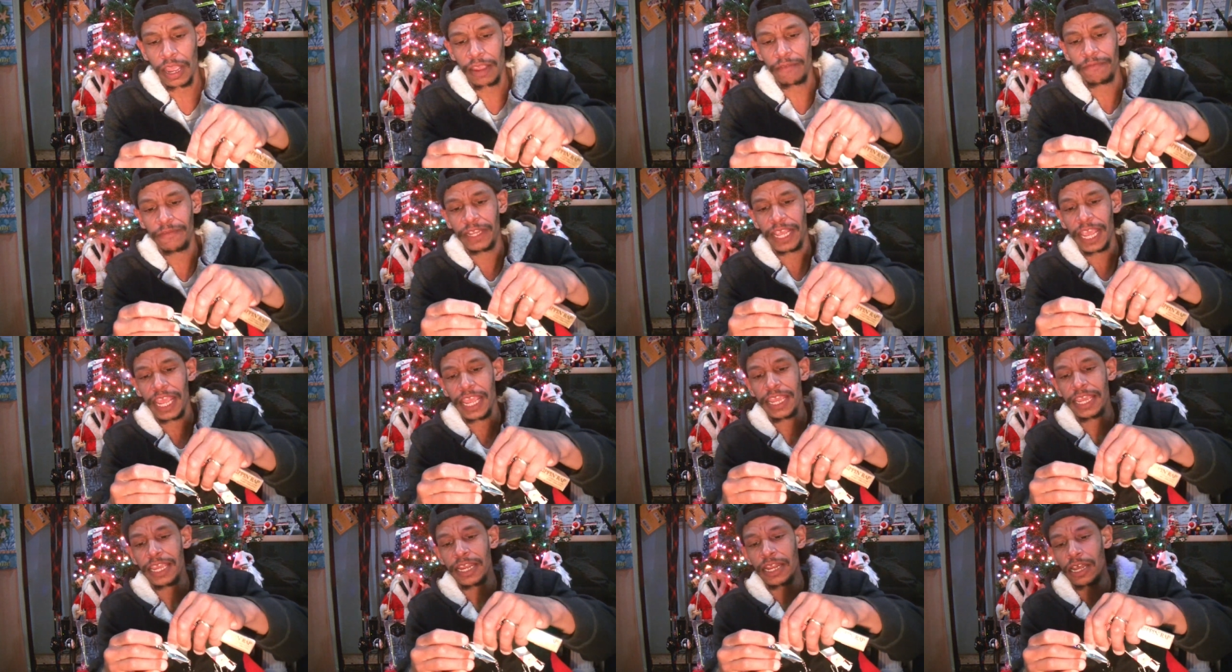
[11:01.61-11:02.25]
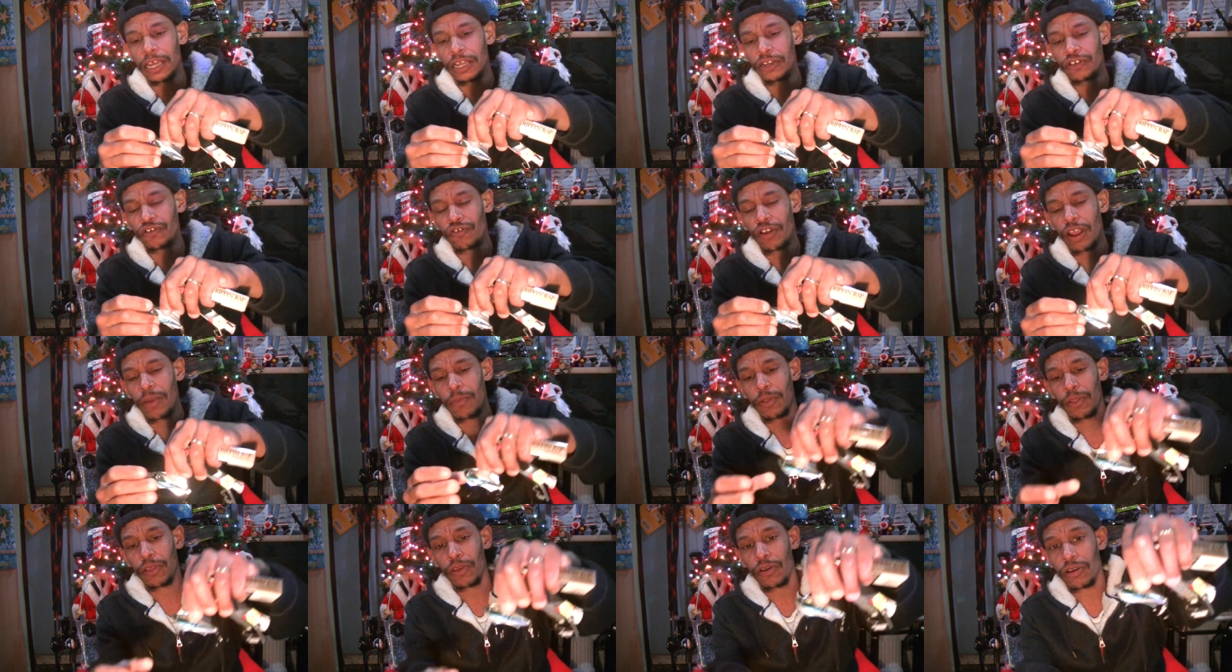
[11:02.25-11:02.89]
I've taken a
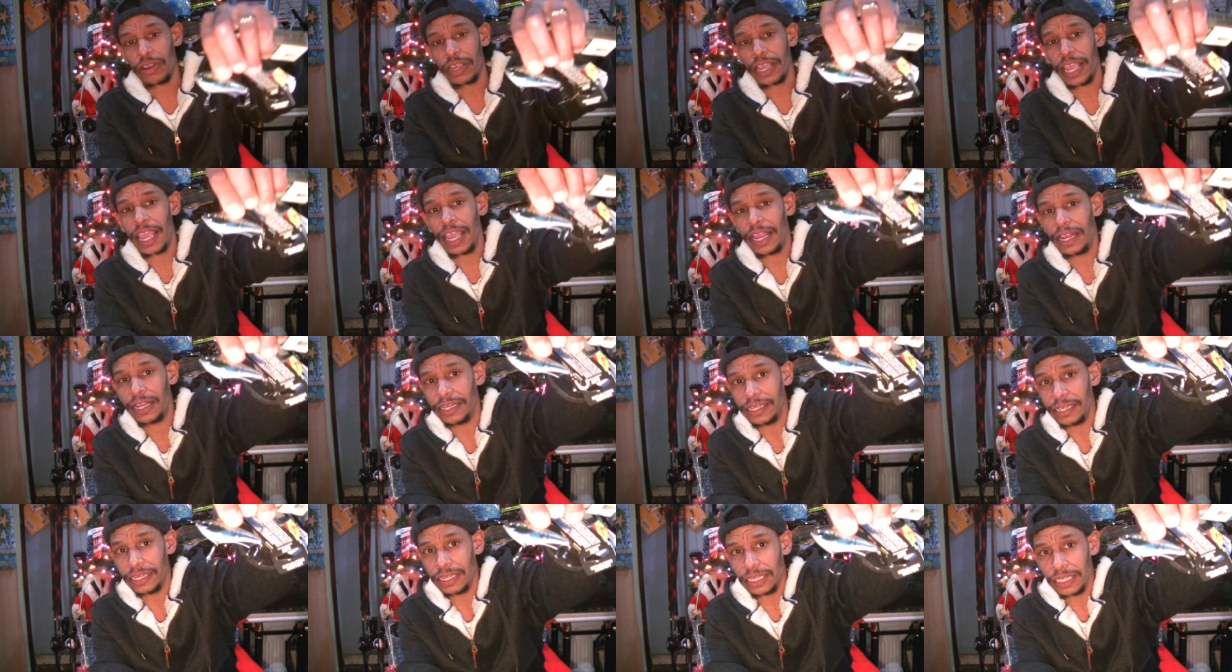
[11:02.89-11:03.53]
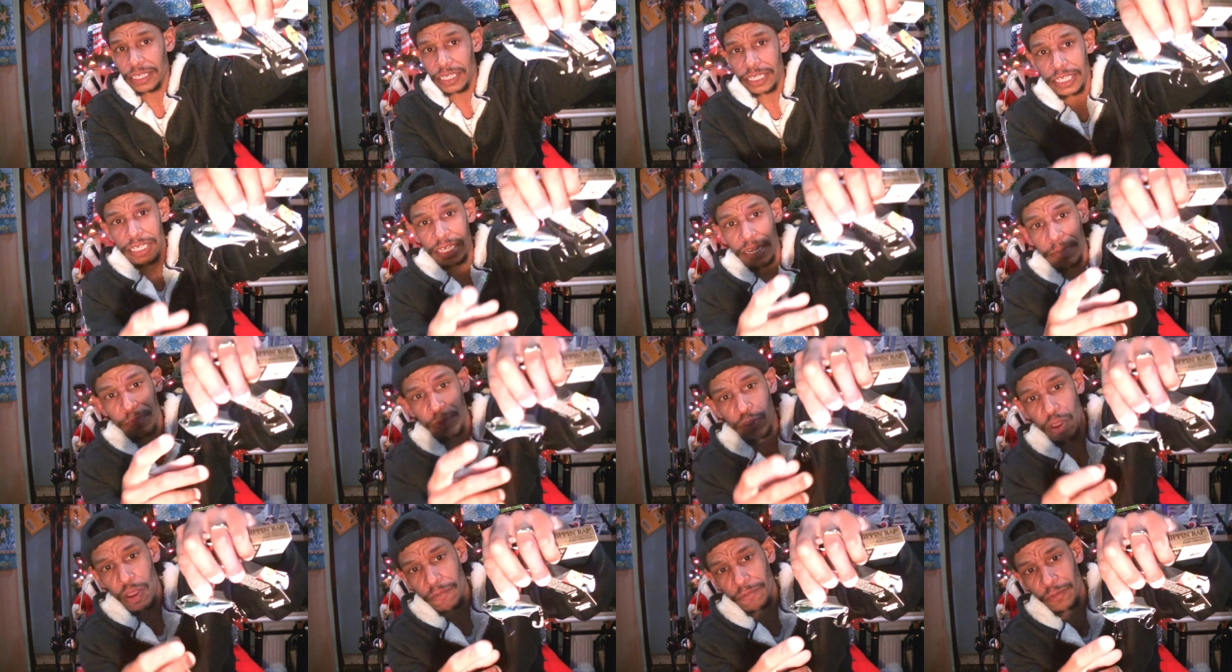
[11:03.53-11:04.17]
treble hook and
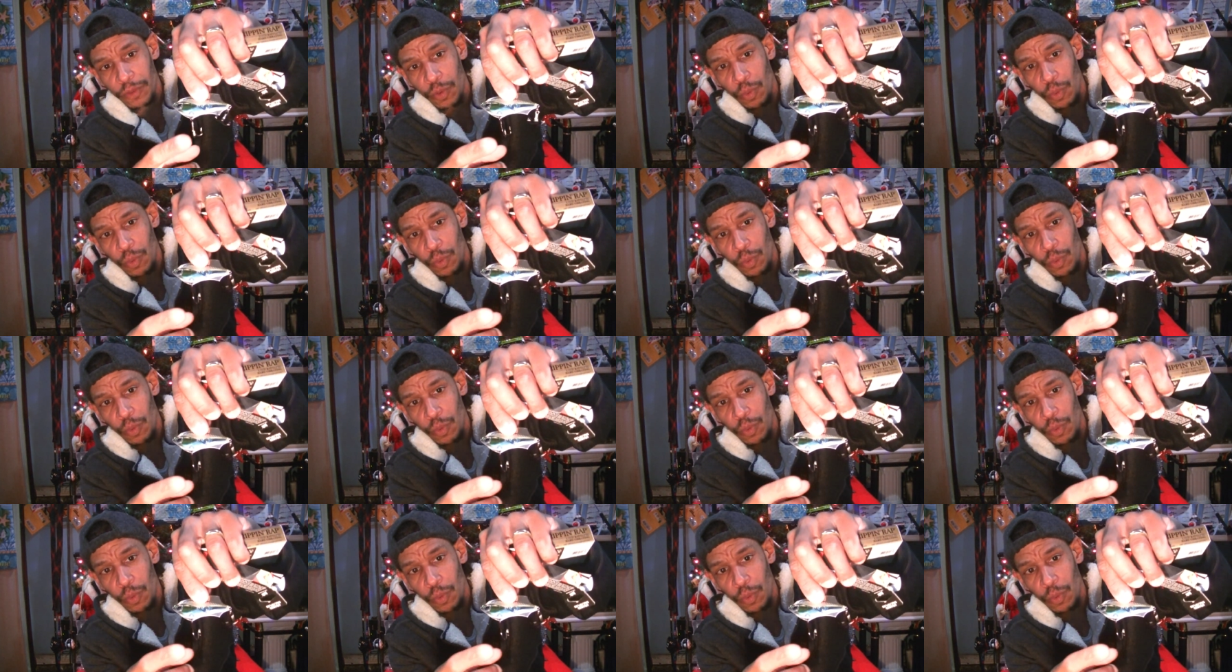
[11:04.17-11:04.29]
snipped off